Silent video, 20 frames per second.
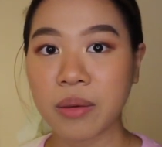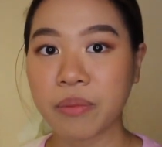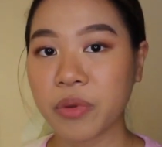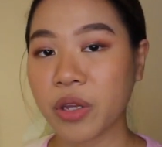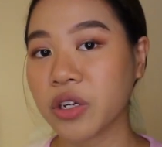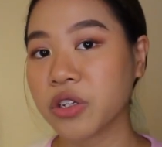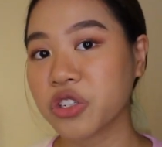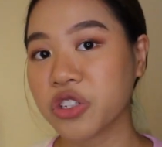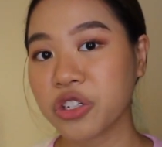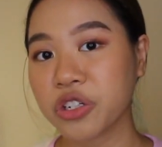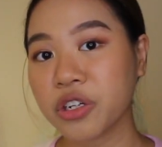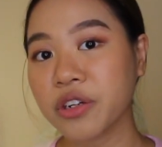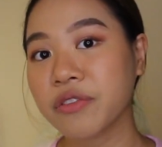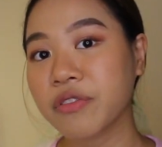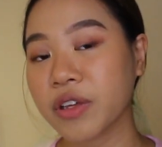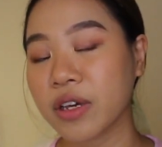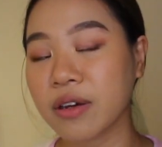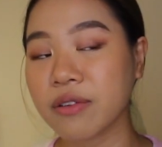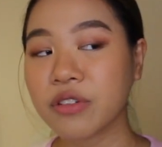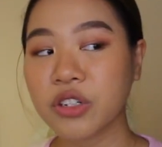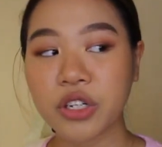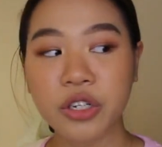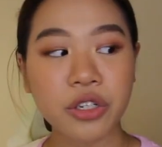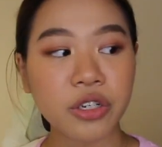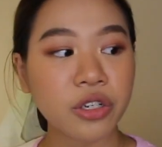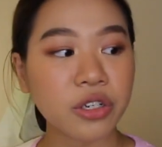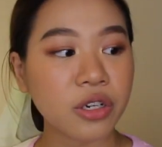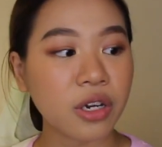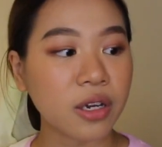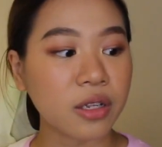I'm not sure if they have
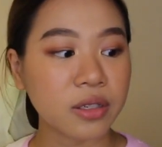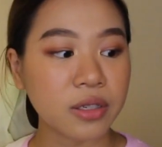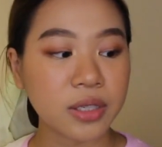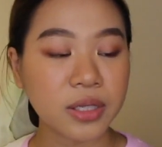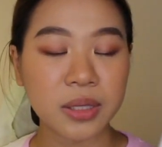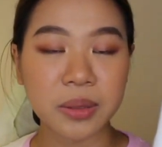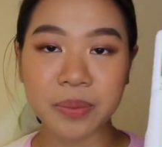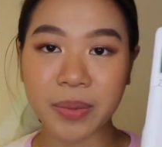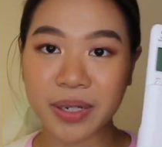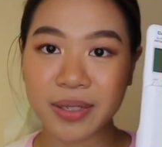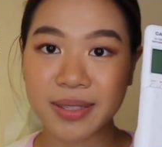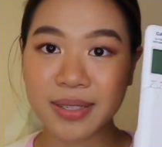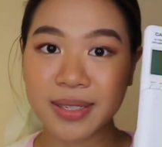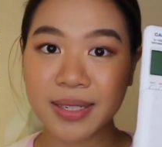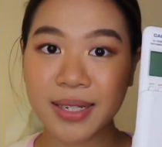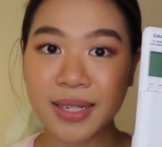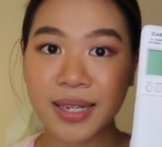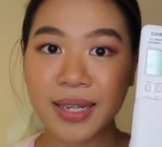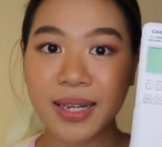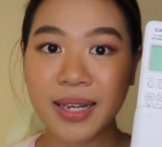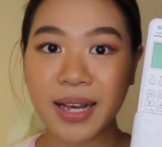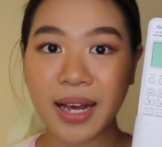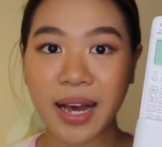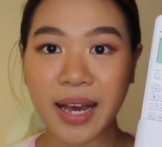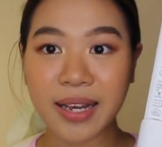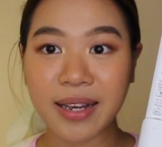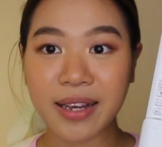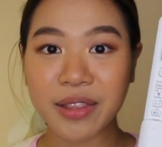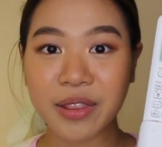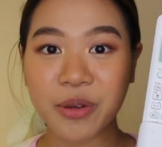darker colors, but
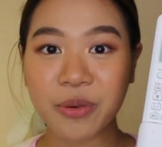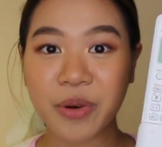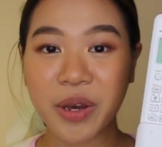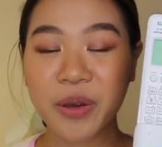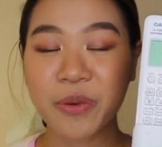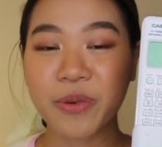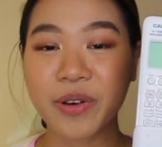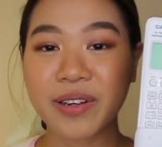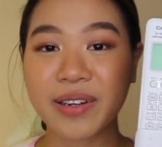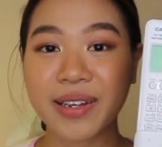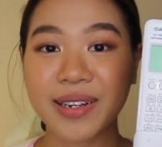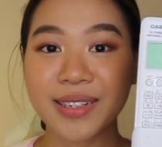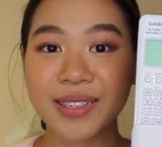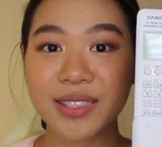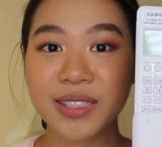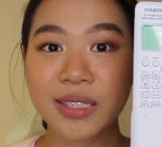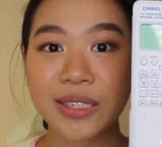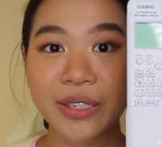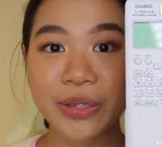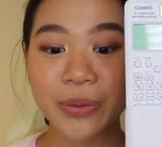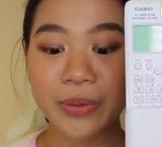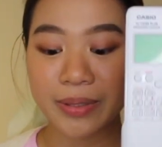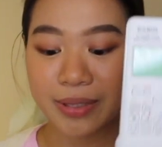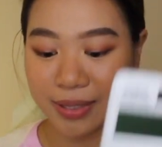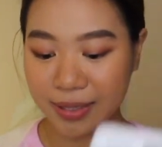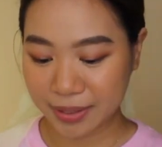I got the white one and it's cute.